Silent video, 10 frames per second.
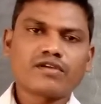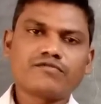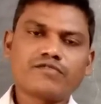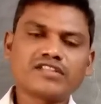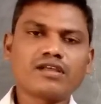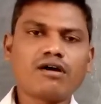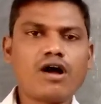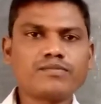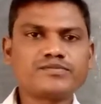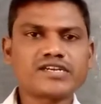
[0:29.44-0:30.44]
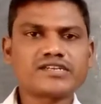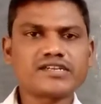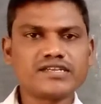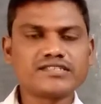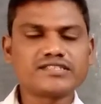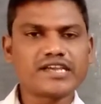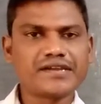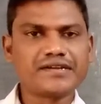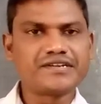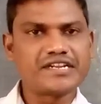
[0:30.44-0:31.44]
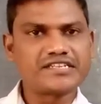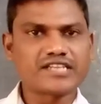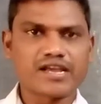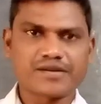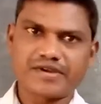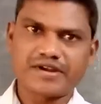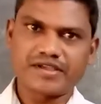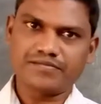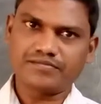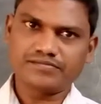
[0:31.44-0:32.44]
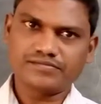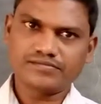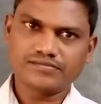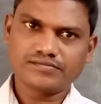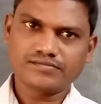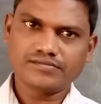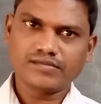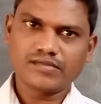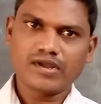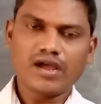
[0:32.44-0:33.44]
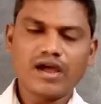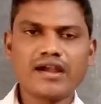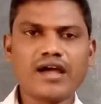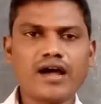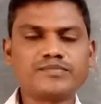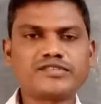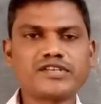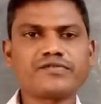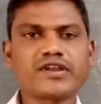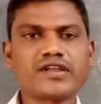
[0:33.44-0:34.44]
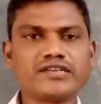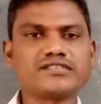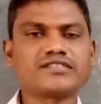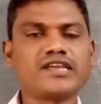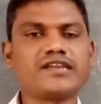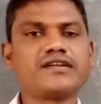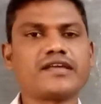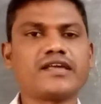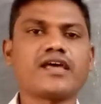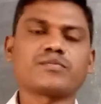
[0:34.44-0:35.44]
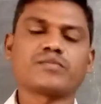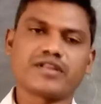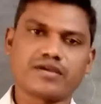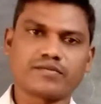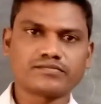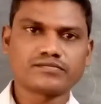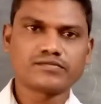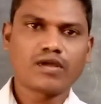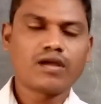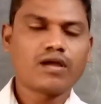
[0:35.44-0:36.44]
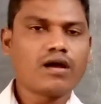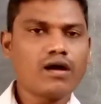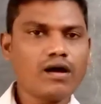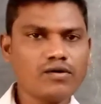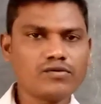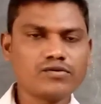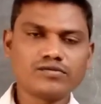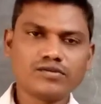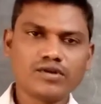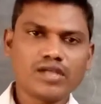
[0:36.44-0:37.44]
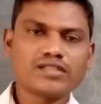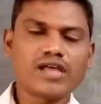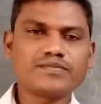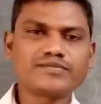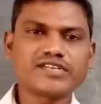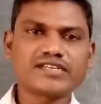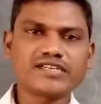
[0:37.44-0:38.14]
when the object is in denser medium and observer is in rarer medium, how the object